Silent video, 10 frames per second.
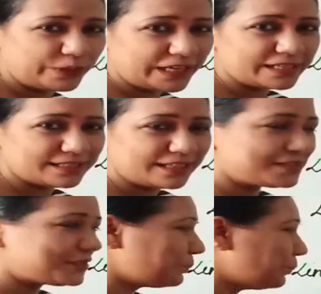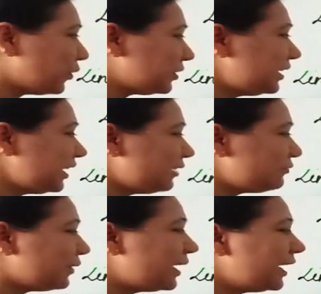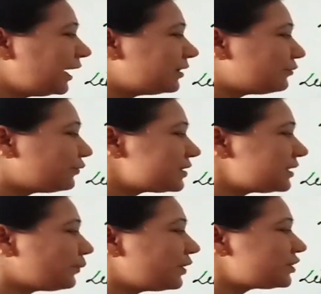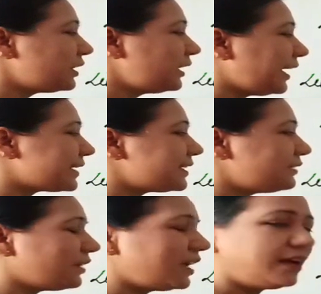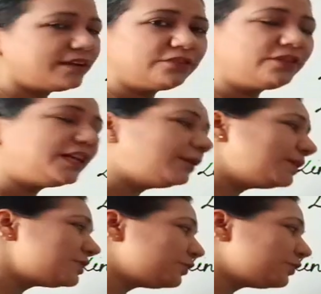Yes, it is important. If in the first equation x and y are the variables,